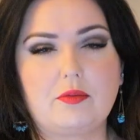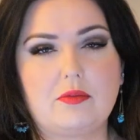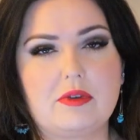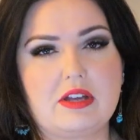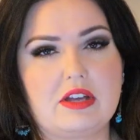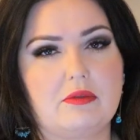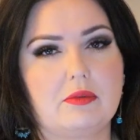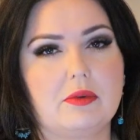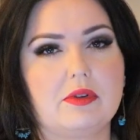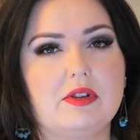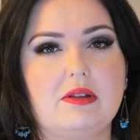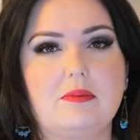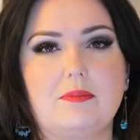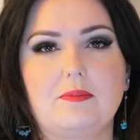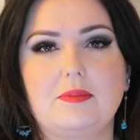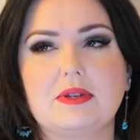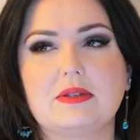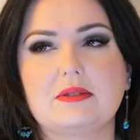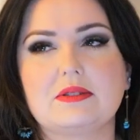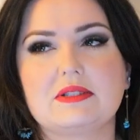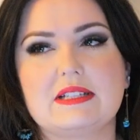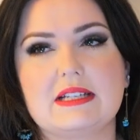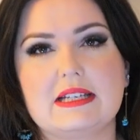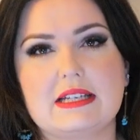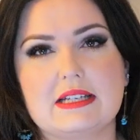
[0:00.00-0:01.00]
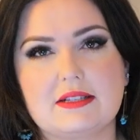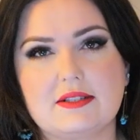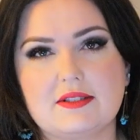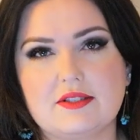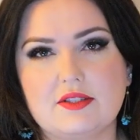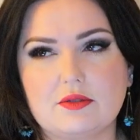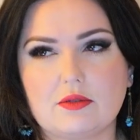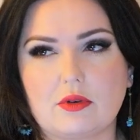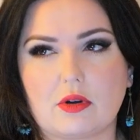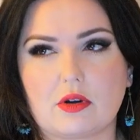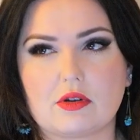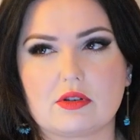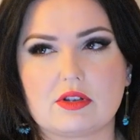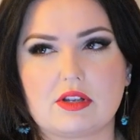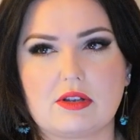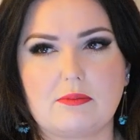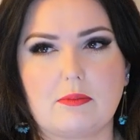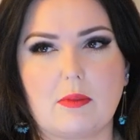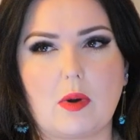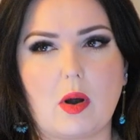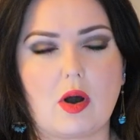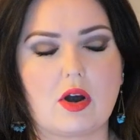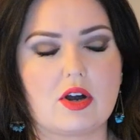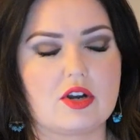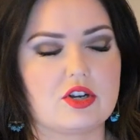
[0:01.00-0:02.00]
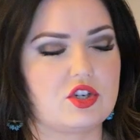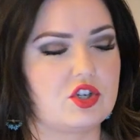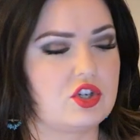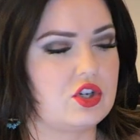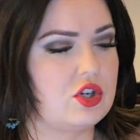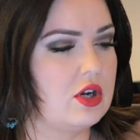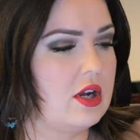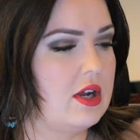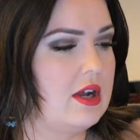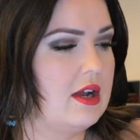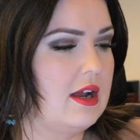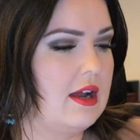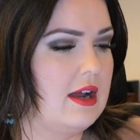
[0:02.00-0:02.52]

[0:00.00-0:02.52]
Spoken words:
the week, really building into early March.